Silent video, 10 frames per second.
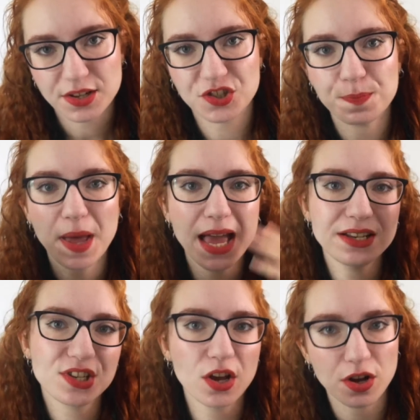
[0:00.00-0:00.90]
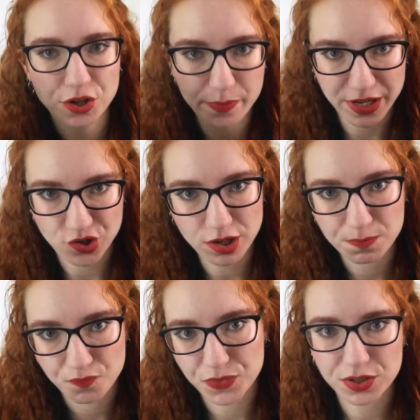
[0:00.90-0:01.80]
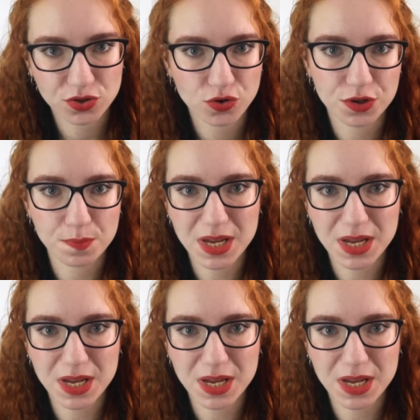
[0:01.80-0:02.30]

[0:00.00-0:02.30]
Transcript: Depending on your budget, this could